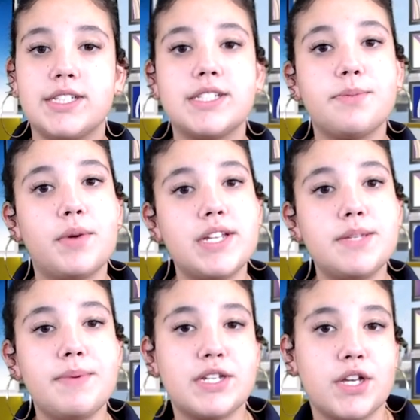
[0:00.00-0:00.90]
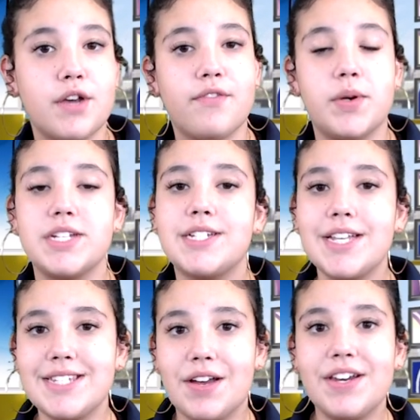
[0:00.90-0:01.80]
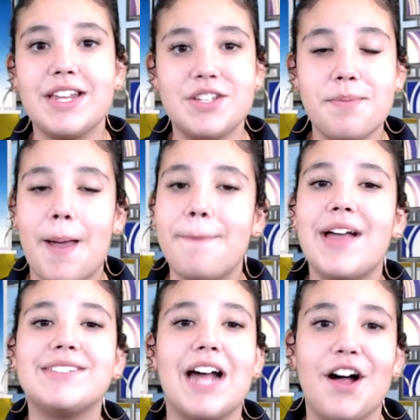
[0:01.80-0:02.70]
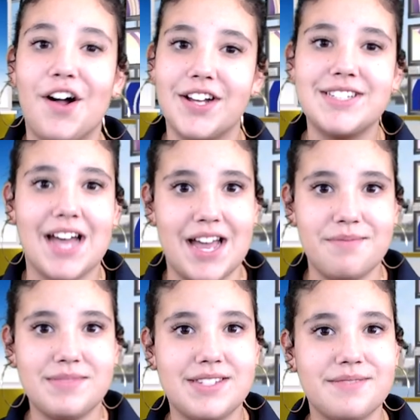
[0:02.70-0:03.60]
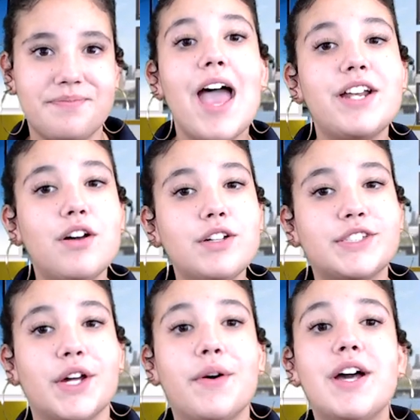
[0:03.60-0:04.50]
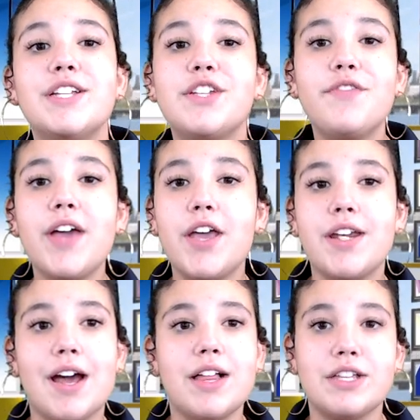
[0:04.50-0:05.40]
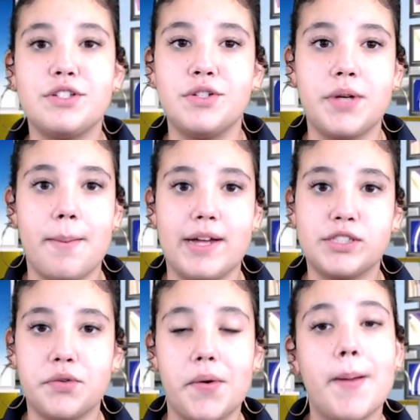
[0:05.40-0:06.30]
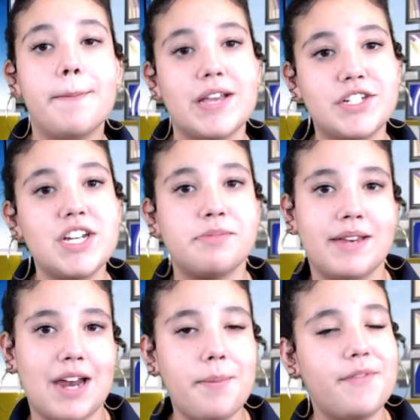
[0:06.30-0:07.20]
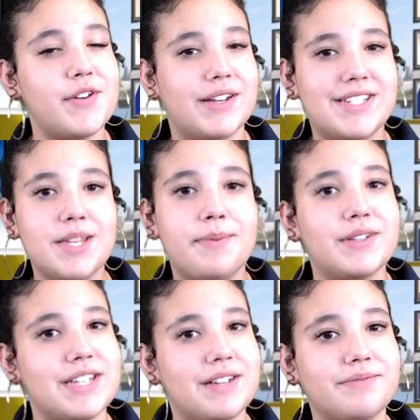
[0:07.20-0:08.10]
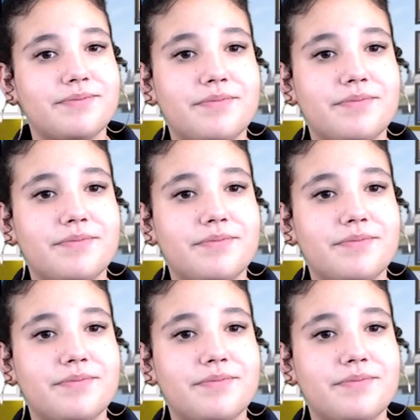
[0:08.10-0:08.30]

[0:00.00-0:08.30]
It's important to make sure your phone is shut down and in your backpacks at all times. And also, don't forget you're not allowed to chew gum at school. Make sure to spit it out before you enter the building.